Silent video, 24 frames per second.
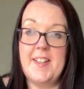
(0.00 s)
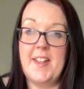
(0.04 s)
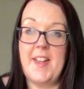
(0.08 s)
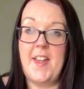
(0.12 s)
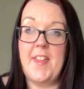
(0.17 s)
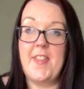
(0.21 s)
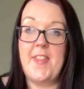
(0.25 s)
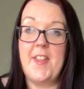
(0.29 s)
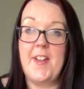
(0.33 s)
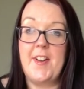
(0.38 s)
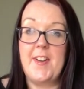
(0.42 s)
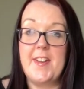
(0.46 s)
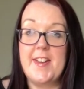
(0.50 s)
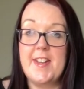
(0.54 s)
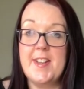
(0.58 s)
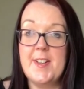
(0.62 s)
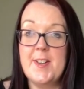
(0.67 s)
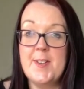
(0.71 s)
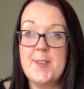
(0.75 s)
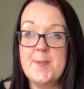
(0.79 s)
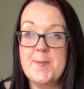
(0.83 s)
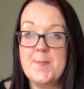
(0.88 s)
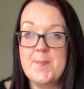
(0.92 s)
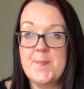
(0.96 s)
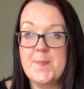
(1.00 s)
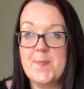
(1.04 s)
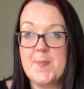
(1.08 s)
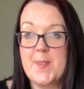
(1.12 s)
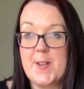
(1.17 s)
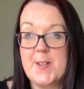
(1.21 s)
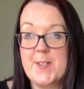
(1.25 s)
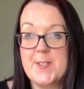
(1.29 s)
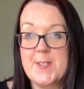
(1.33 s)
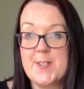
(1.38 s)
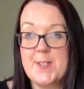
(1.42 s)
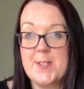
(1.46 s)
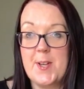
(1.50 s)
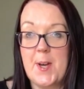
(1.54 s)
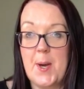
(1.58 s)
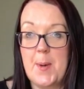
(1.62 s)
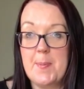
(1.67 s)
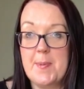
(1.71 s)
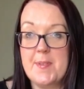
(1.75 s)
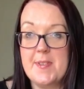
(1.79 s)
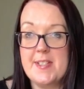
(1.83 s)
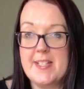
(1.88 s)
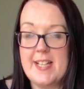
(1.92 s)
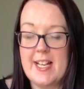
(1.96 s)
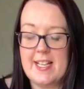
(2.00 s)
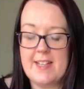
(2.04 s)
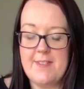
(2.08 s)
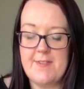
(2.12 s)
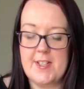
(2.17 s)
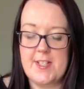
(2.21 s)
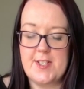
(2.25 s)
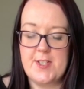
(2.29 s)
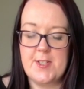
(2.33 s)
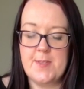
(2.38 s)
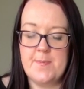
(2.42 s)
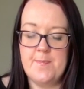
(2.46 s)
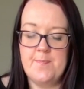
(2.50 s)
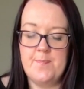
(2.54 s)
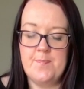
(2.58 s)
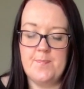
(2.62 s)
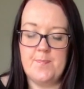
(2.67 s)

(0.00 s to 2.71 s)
And there you go. There's the top of the jellyfish.